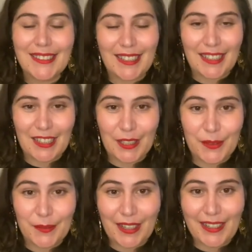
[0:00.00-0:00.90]

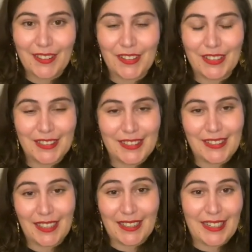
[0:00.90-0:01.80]

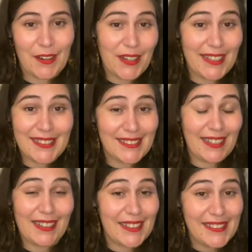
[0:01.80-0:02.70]
And now I get to see
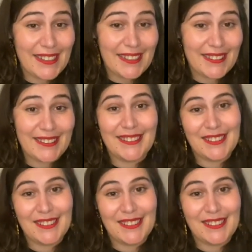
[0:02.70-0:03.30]
Annie Zita's